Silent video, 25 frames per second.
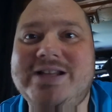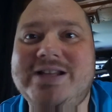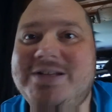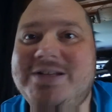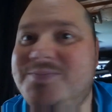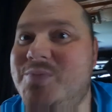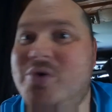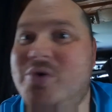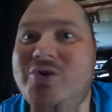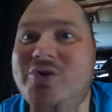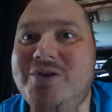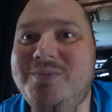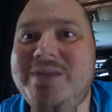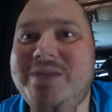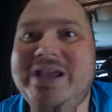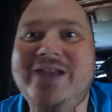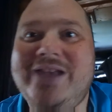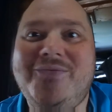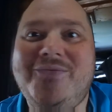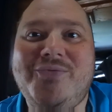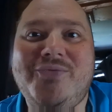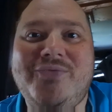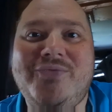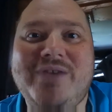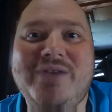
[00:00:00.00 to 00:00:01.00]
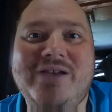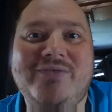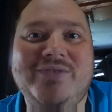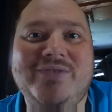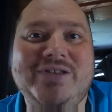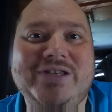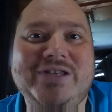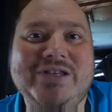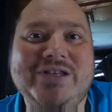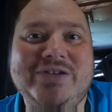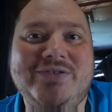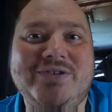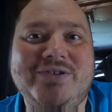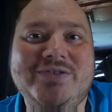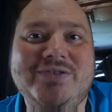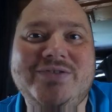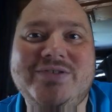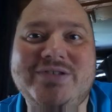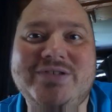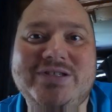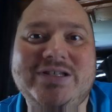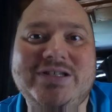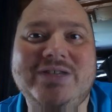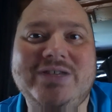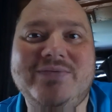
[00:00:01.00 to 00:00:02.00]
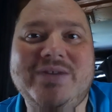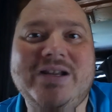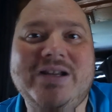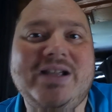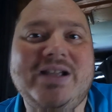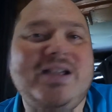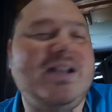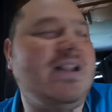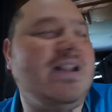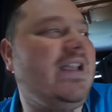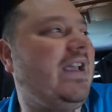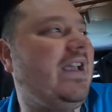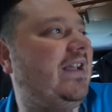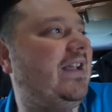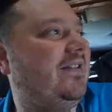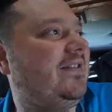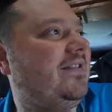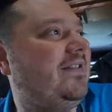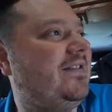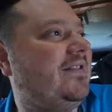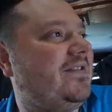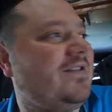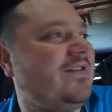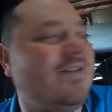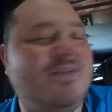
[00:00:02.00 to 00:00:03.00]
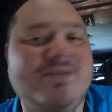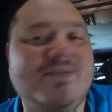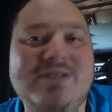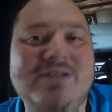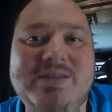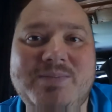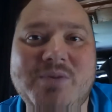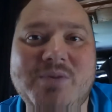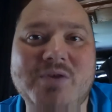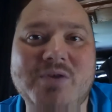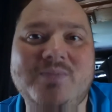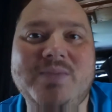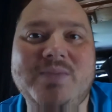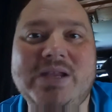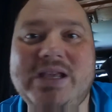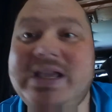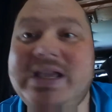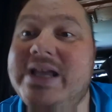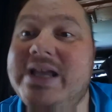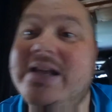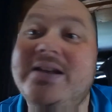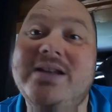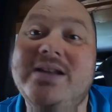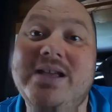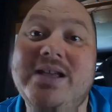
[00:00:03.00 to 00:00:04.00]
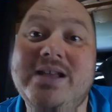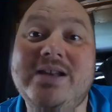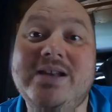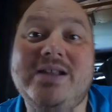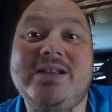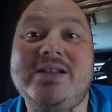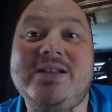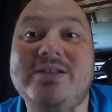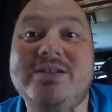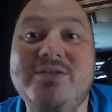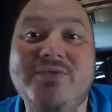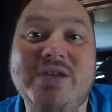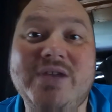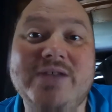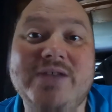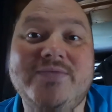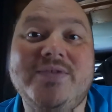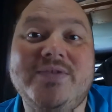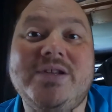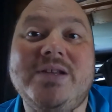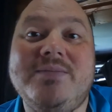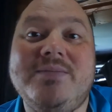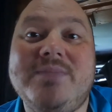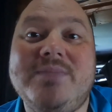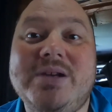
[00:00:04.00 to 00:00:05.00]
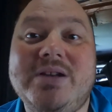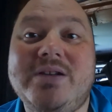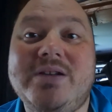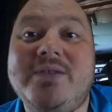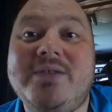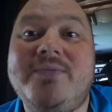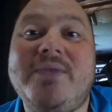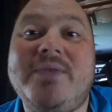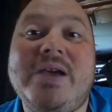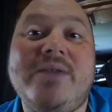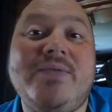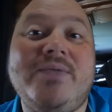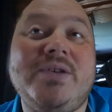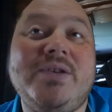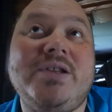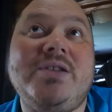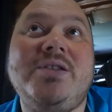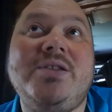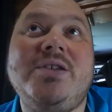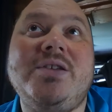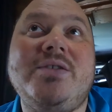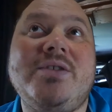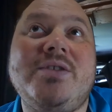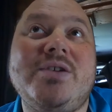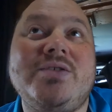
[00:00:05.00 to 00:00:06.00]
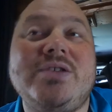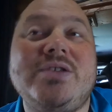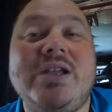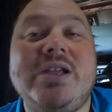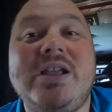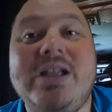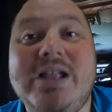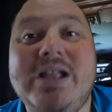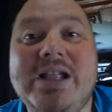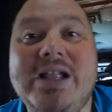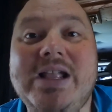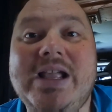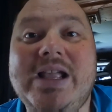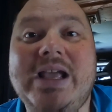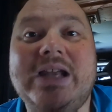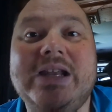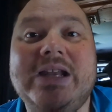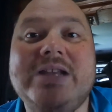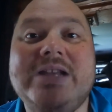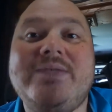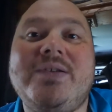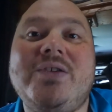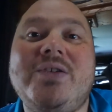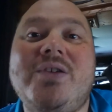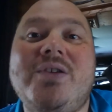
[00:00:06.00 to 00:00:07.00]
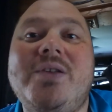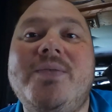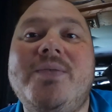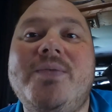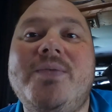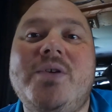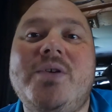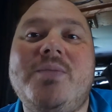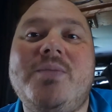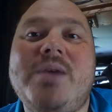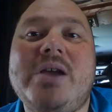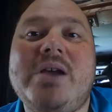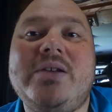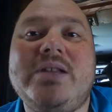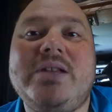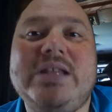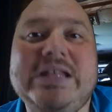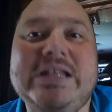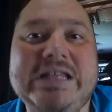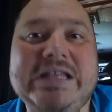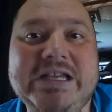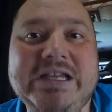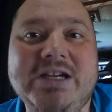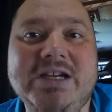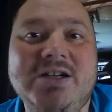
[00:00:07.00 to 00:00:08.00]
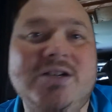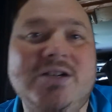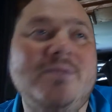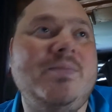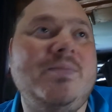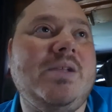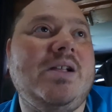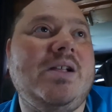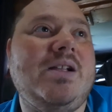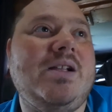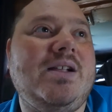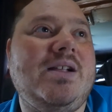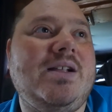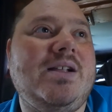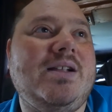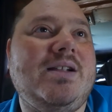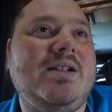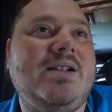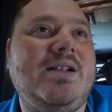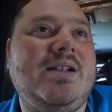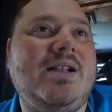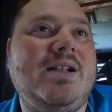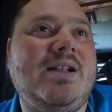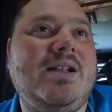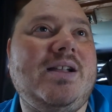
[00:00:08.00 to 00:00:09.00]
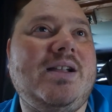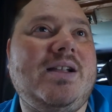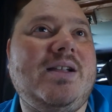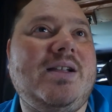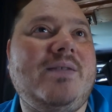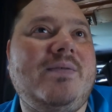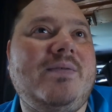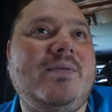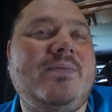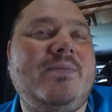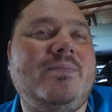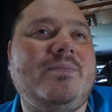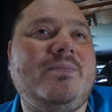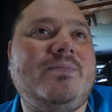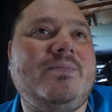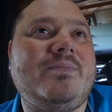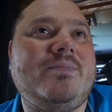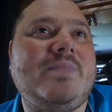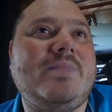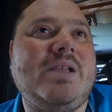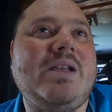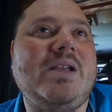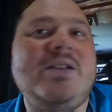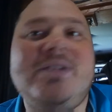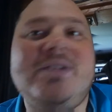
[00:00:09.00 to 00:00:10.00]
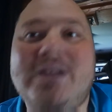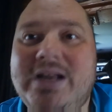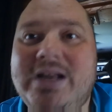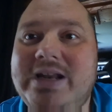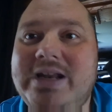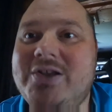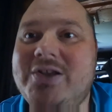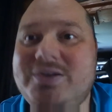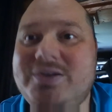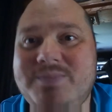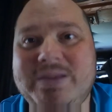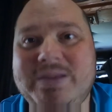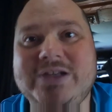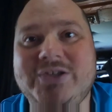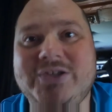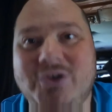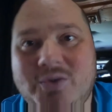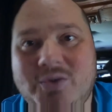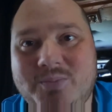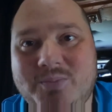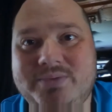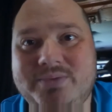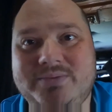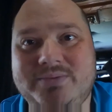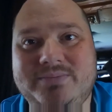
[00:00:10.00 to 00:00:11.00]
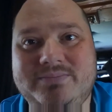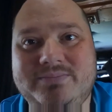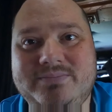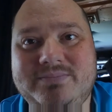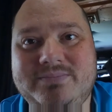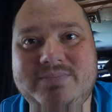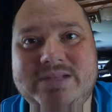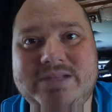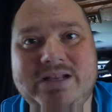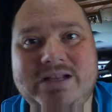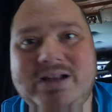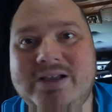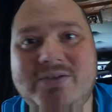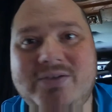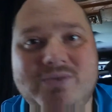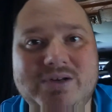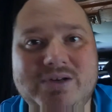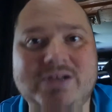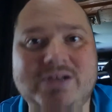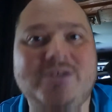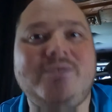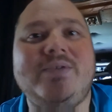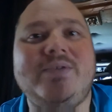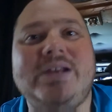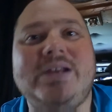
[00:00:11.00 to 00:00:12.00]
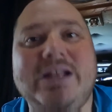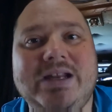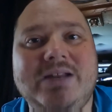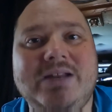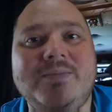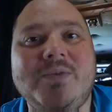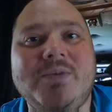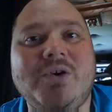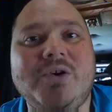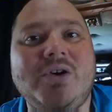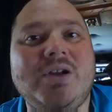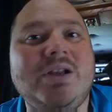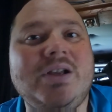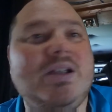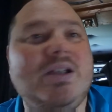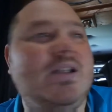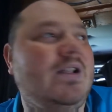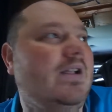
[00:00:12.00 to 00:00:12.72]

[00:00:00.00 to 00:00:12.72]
Let's poke him again for 500 euros, see what I can get. So he poked me again, and I transferred him another 500 euros. And this went on for about a year, until I lost my job. Then I couldn't do it anymore.